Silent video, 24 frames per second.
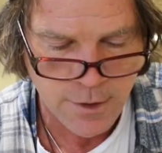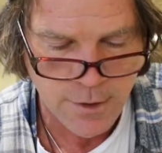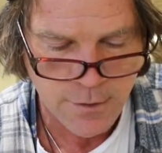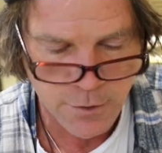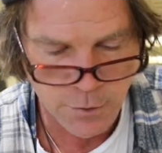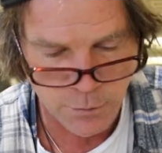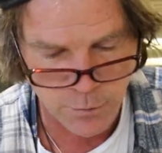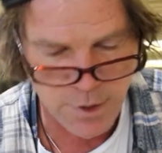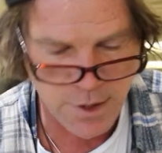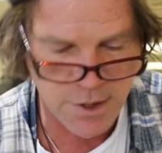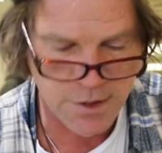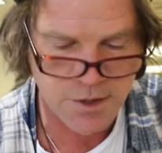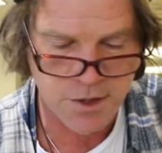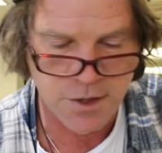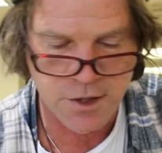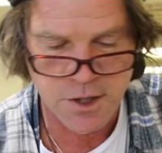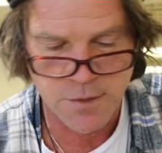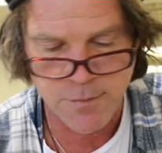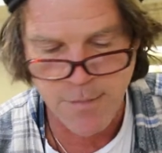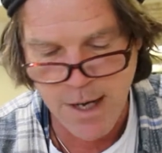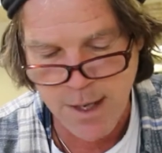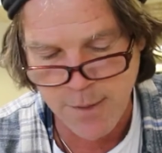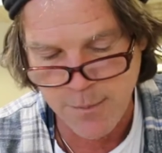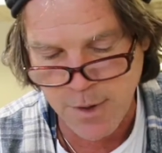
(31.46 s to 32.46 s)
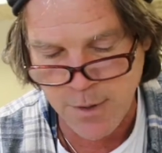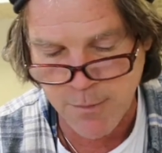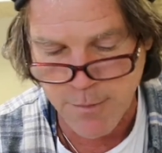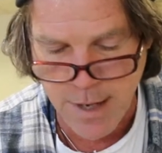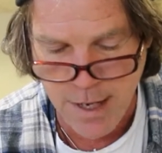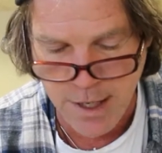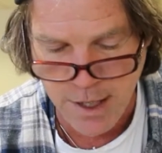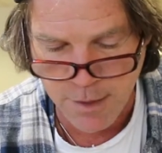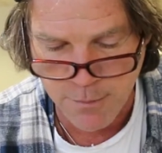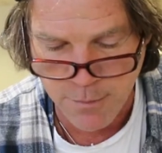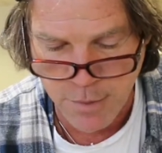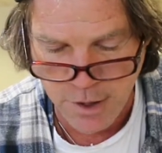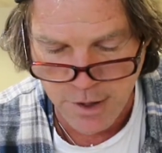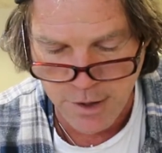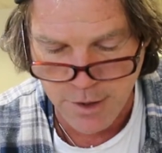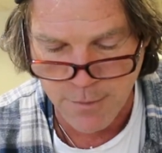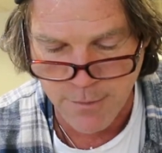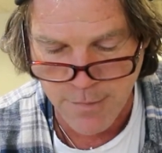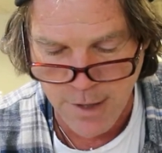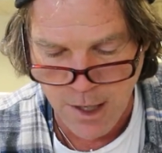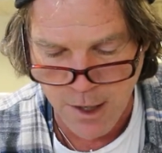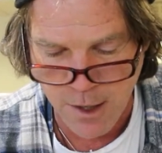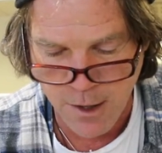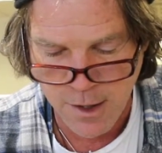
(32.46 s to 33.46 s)
The reasons may be many, but in
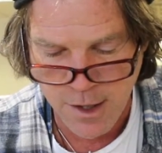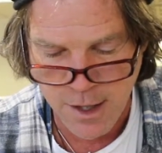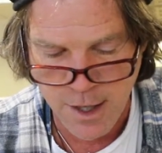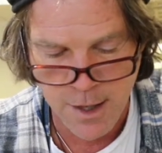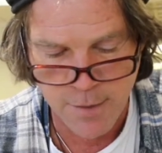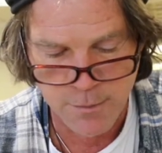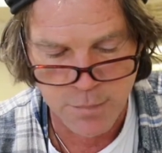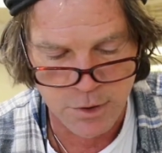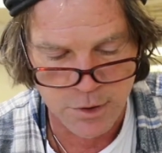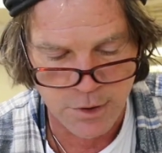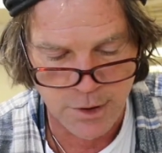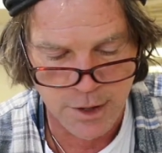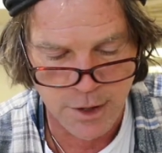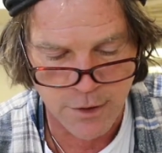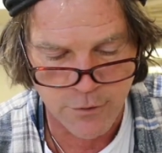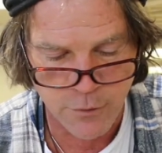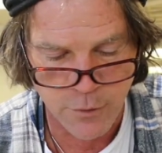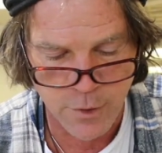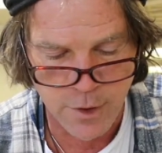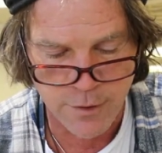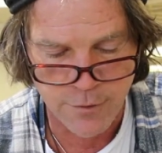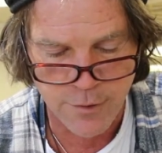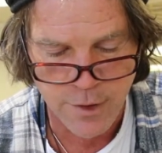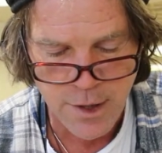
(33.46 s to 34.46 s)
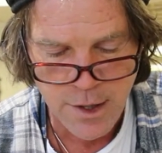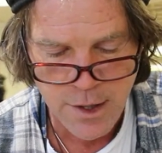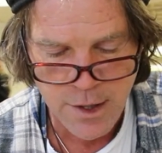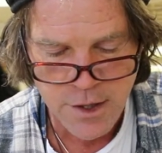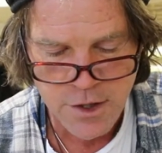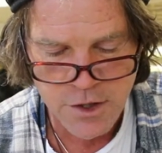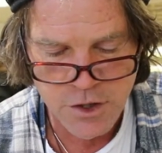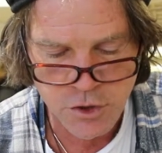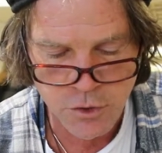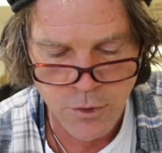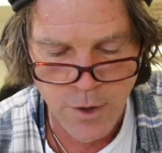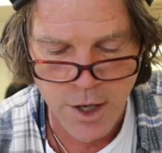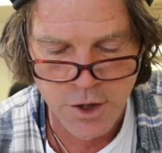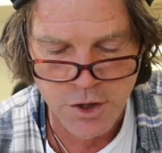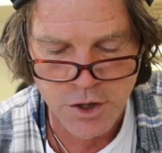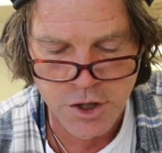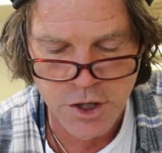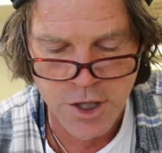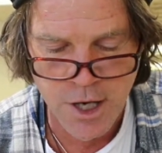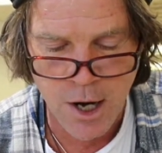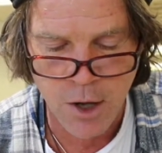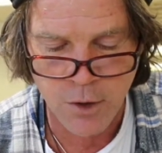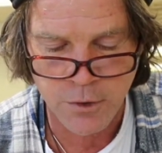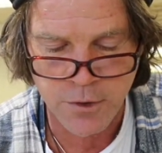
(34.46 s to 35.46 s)
America, I believe we've
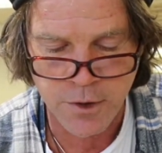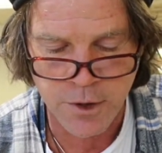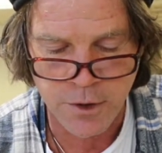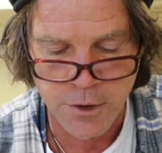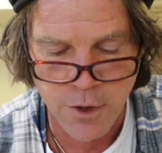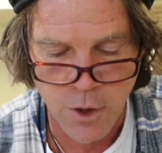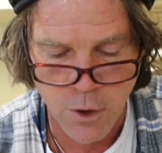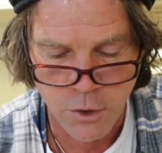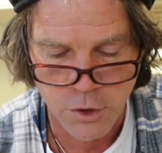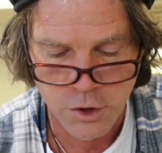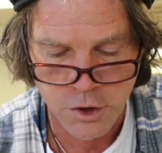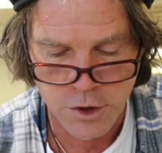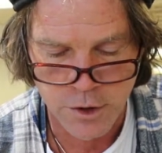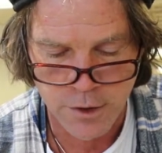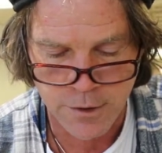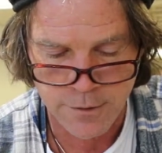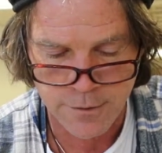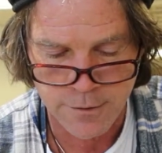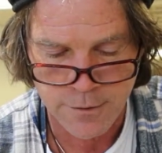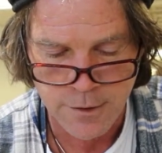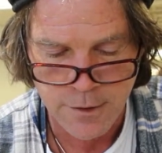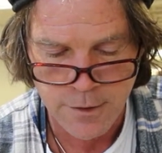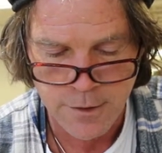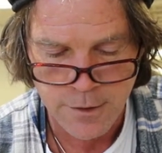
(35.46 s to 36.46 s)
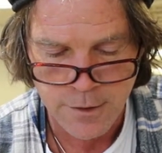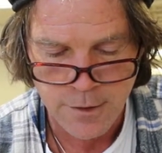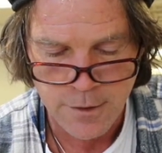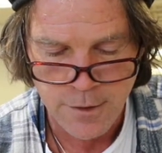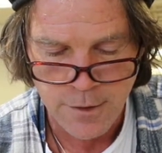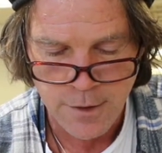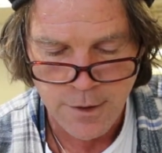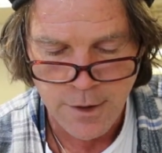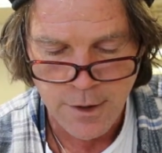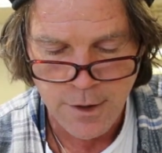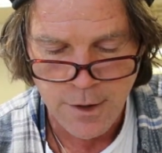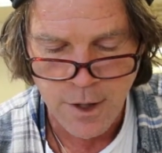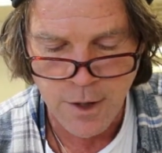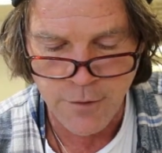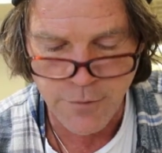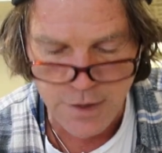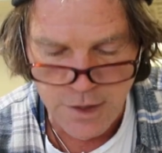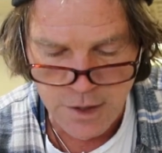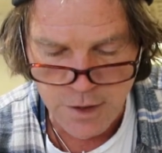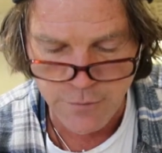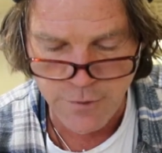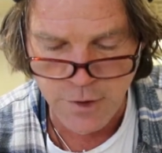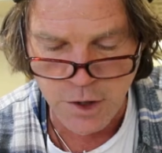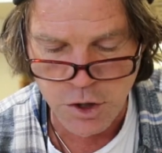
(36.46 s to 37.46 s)
stretched out the notion of
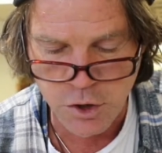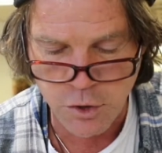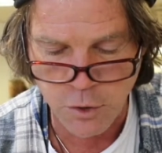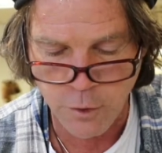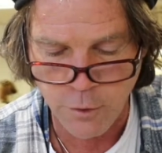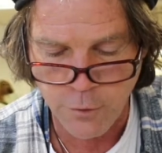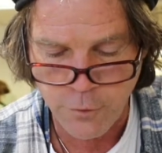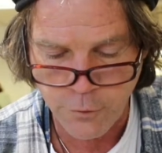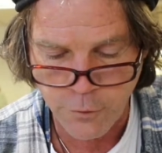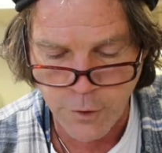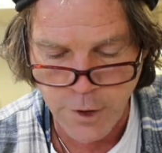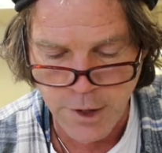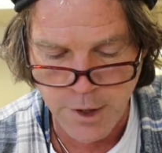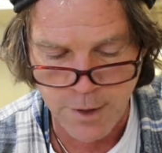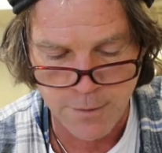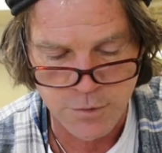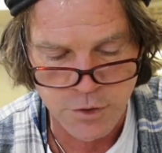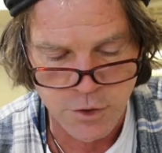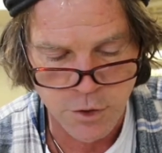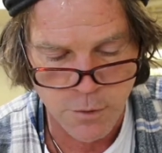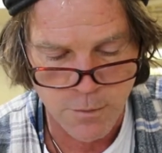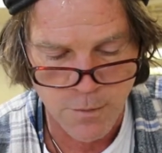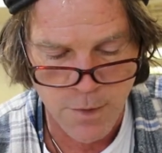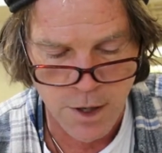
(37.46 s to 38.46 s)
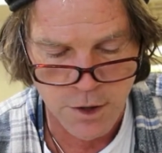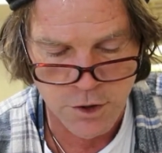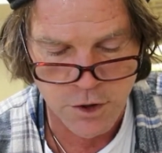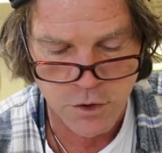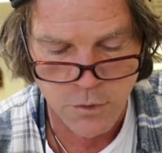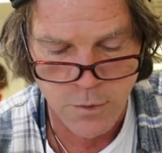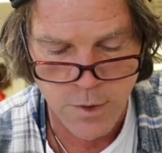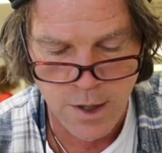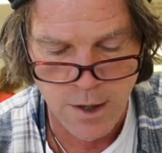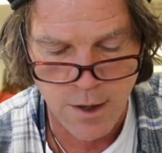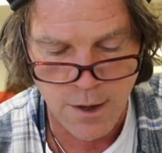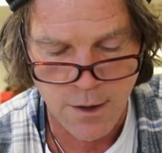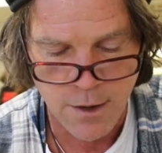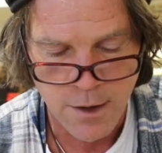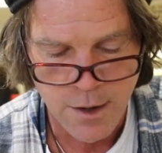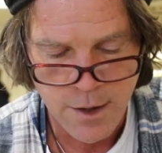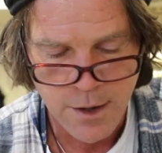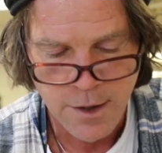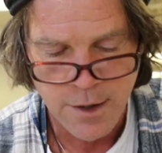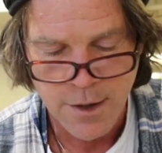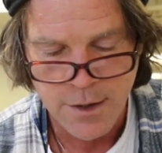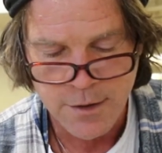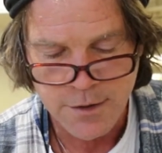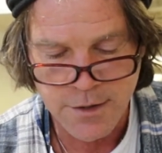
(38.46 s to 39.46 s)
individual freedom too much. We are
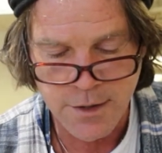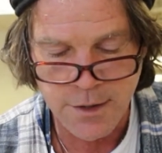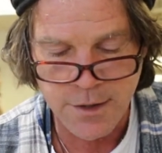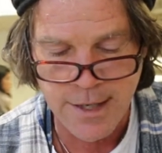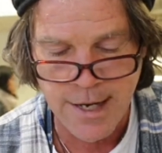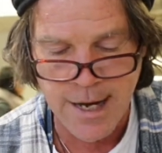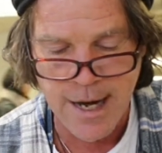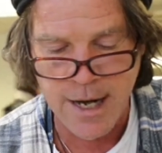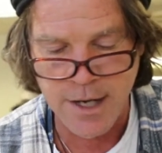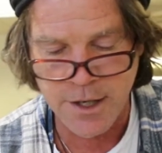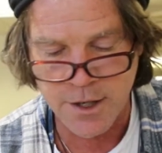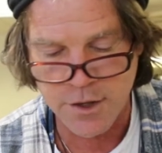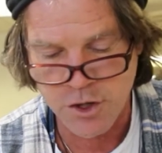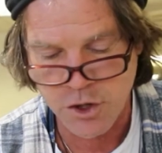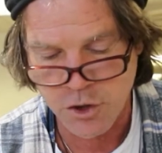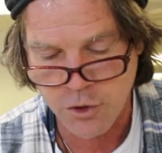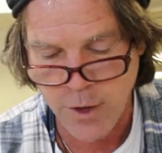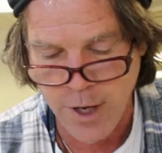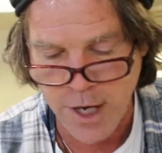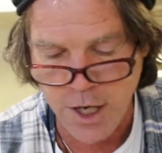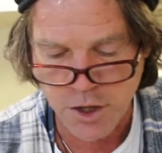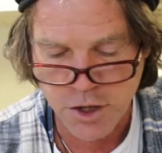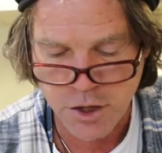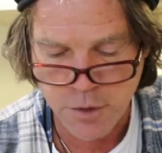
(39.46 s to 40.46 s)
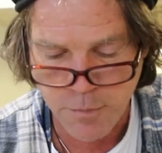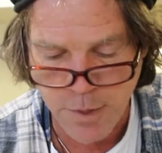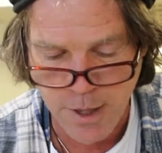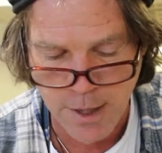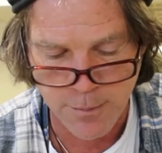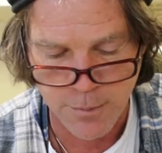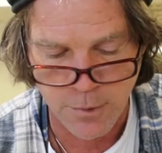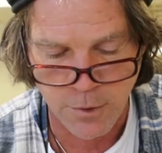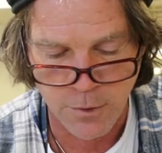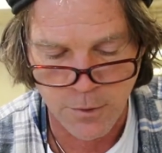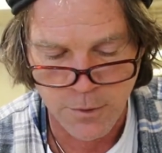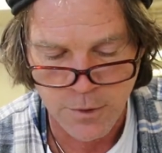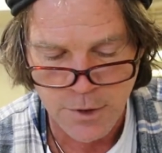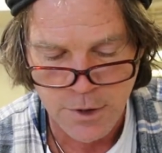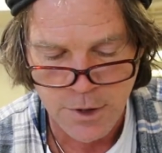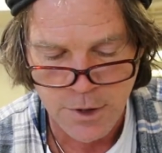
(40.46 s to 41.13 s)
today an estranged people,